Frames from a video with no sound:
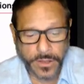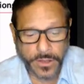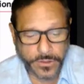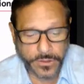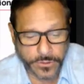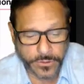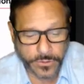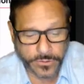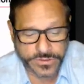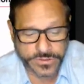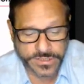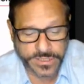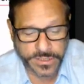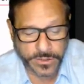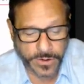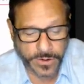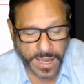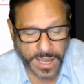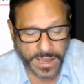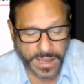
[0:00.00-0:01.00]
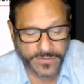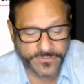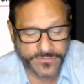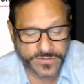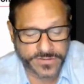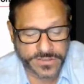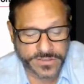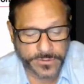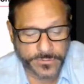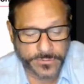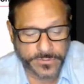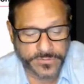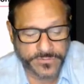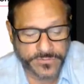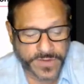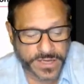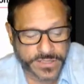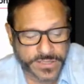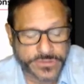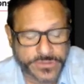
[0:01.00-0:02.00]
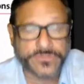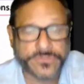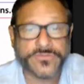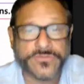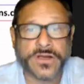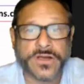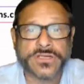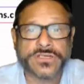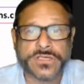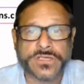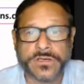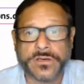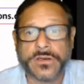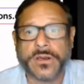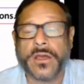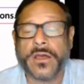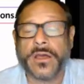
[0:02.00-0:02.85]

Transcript: You notice here, obviously, when you've got your function